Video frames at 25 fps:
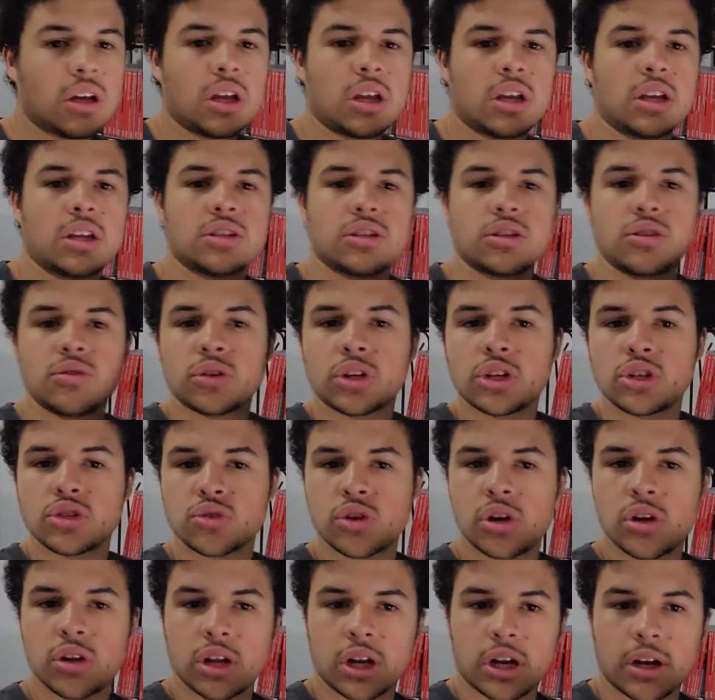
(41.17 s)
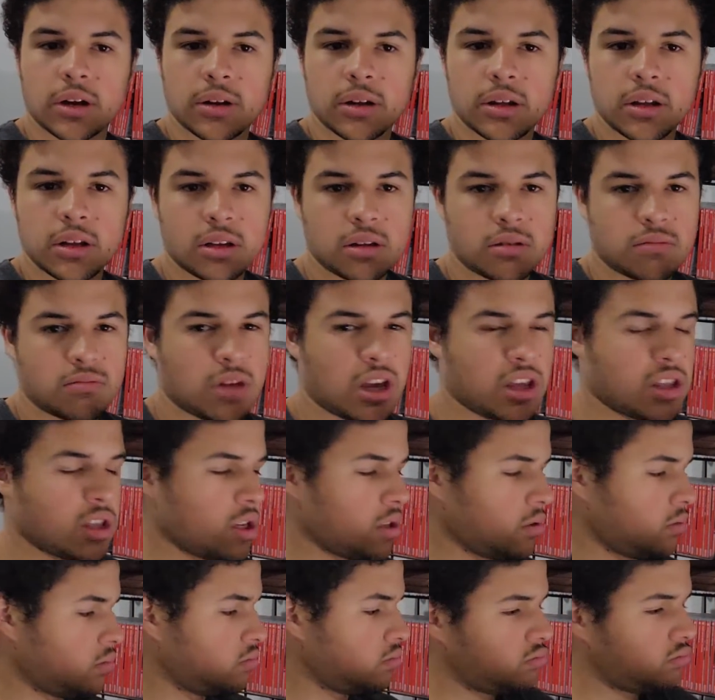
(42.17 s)
is a new controller. I
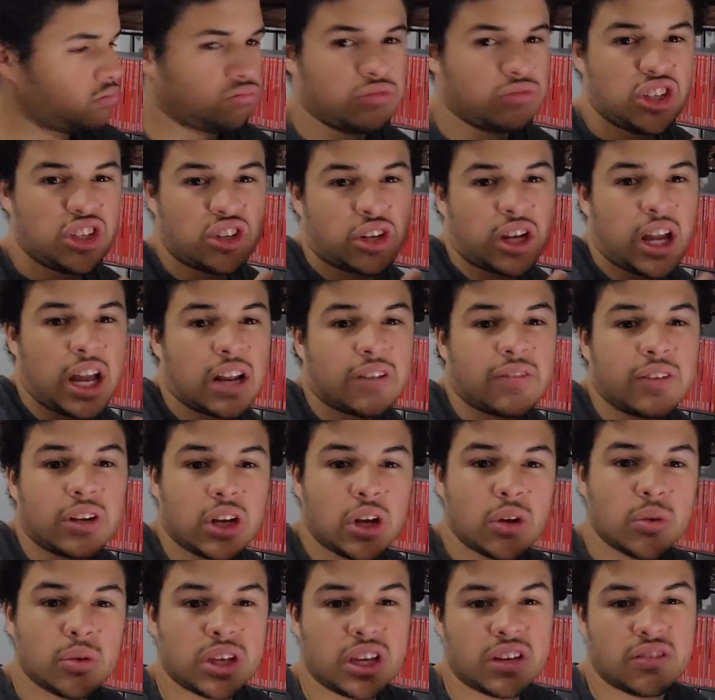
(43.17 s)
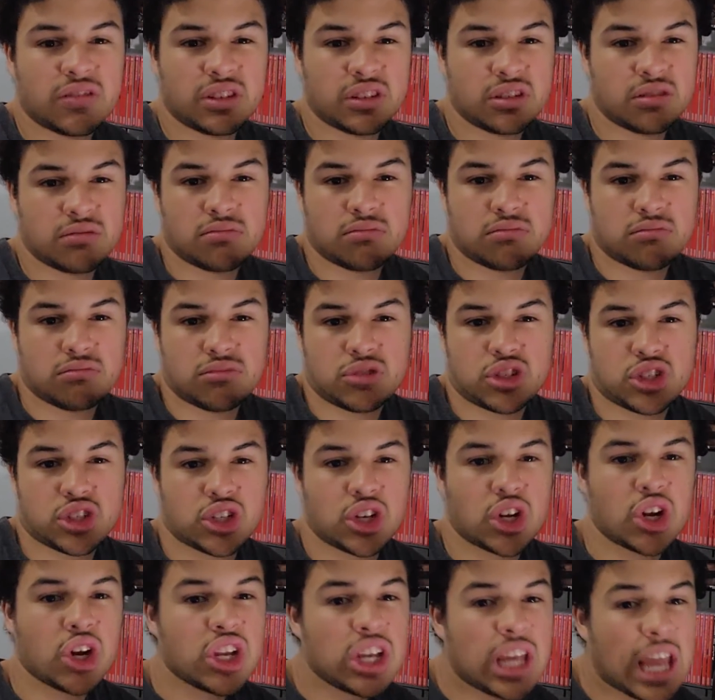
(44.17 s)
think these are kind of a no-given.
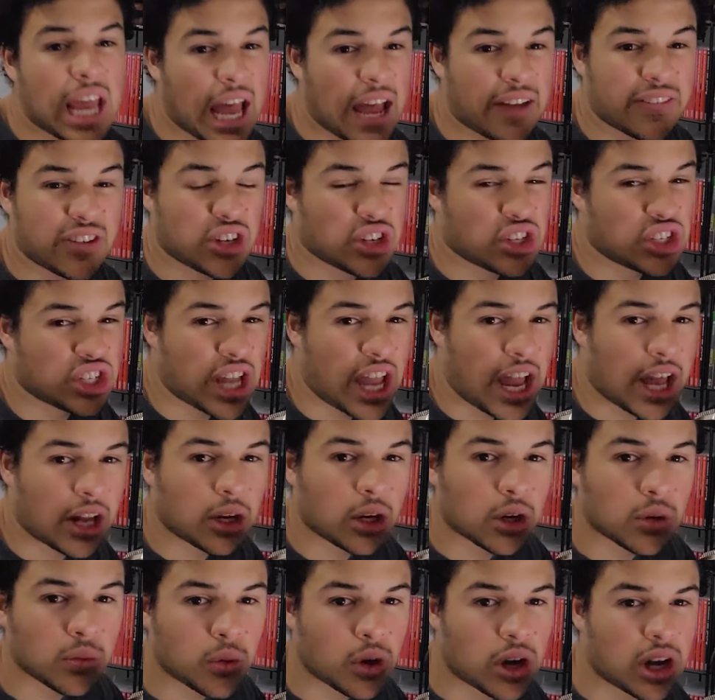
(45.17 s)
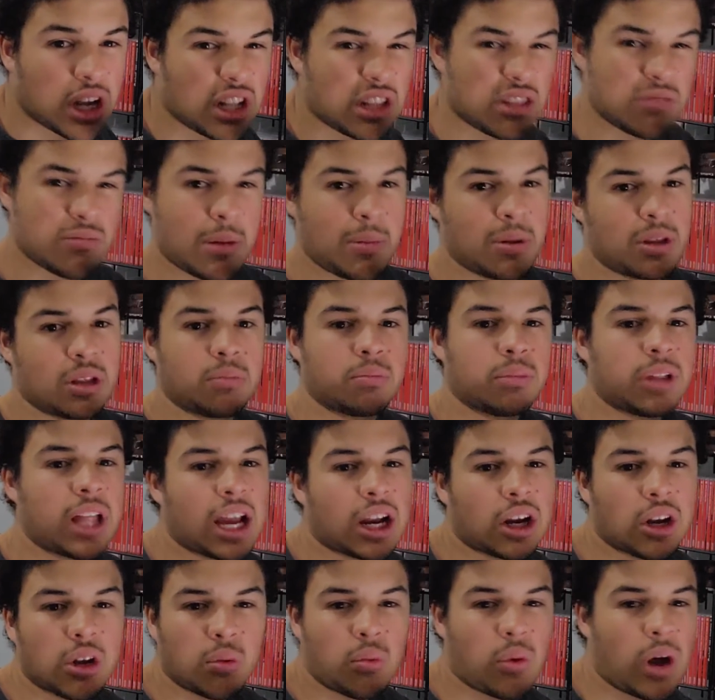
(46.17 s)
Sure, you have your standard one, maybe the
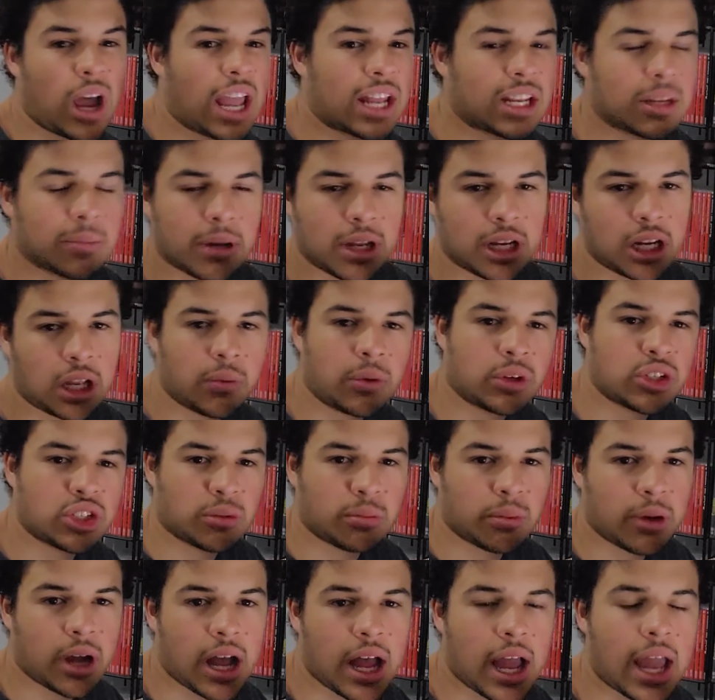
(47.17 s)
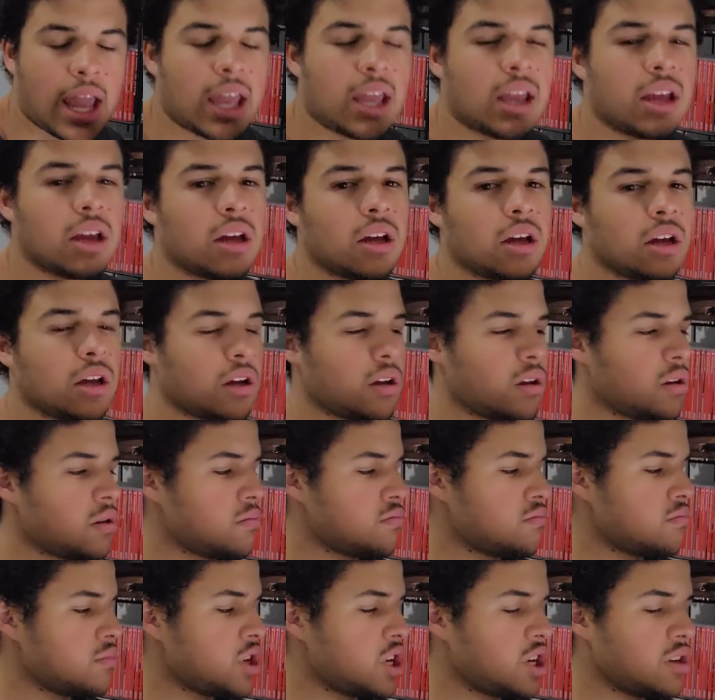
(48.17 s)
black or the white, depending on what you buy,
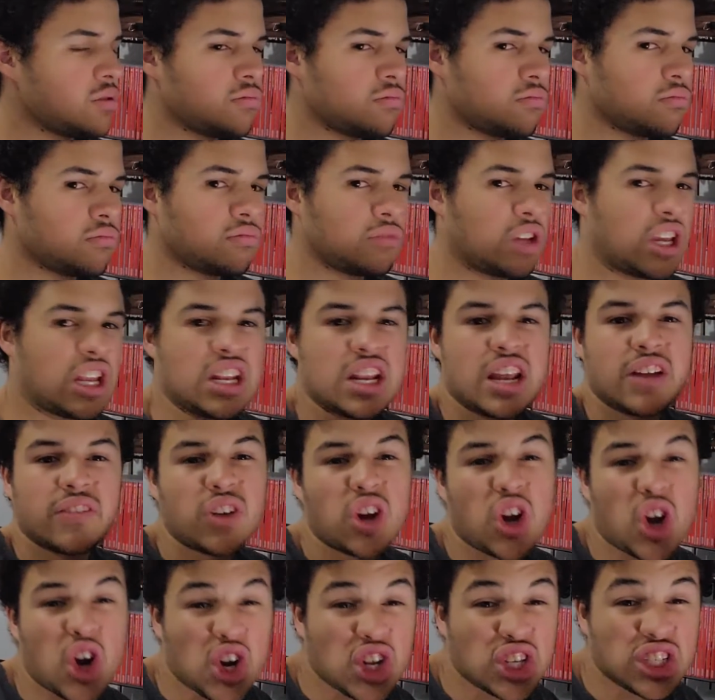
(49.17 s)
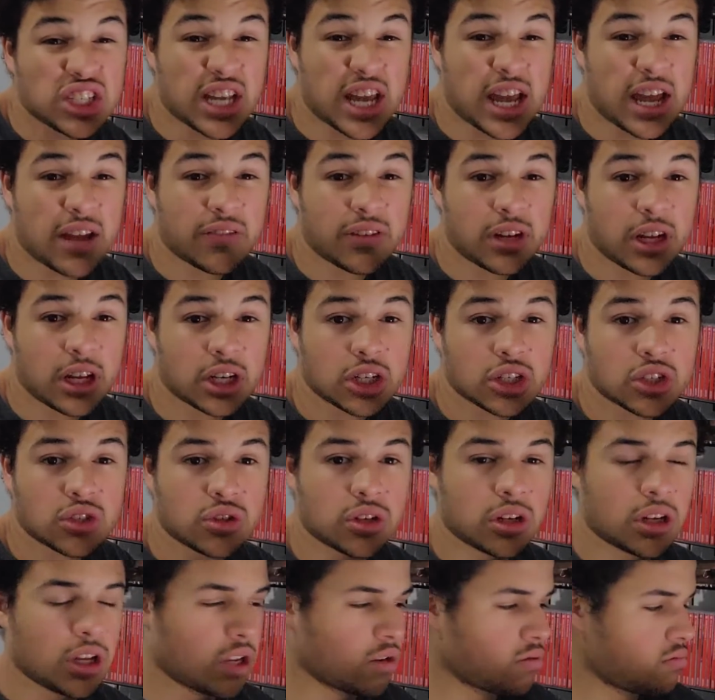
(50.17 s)
but it never hurts to have an
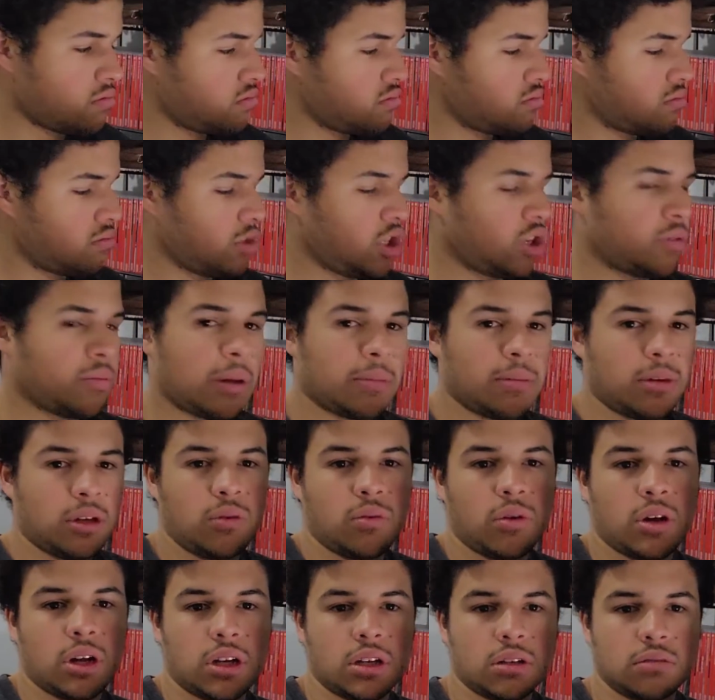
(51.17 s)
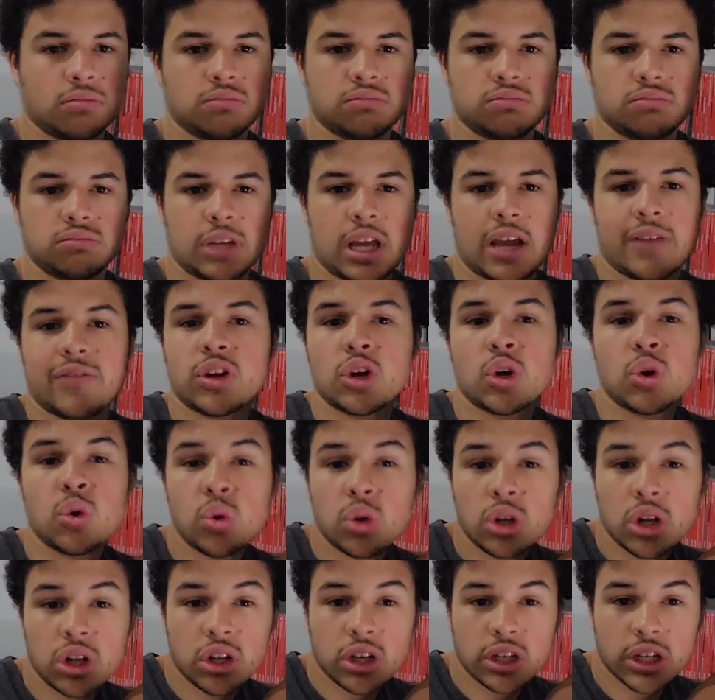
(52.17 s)
extra, and, maybe you want to have a
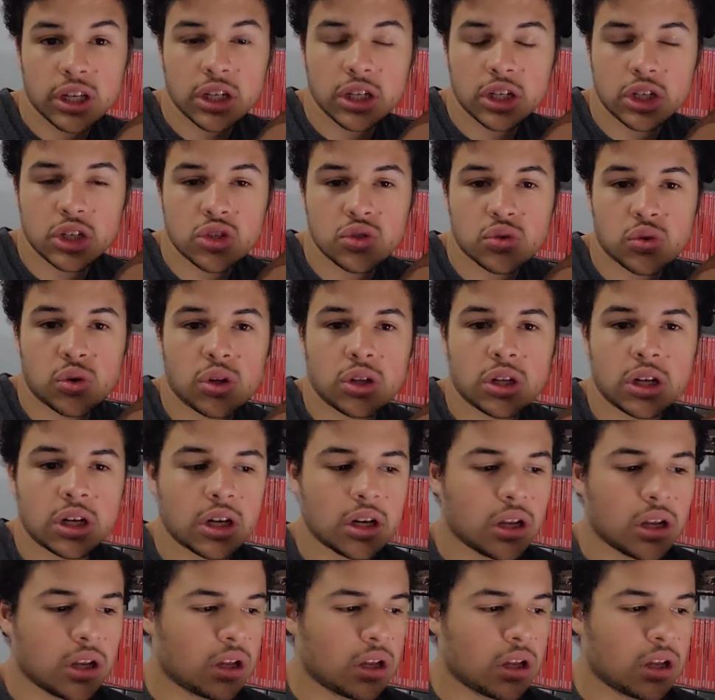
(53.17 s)
cooler-looking controller,